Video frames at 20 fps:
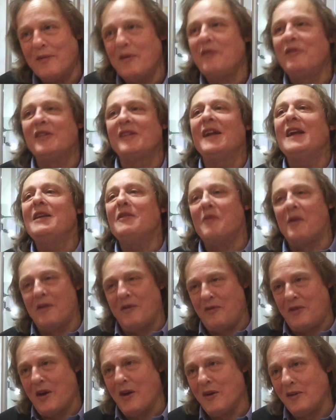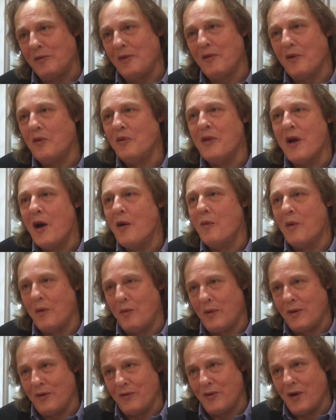We've seen one of those. We all know what
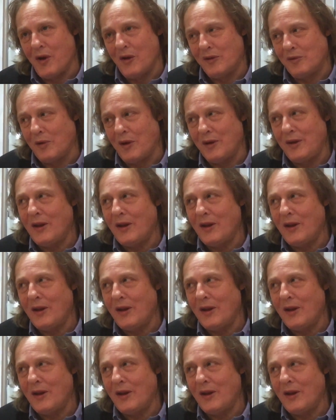one of those was.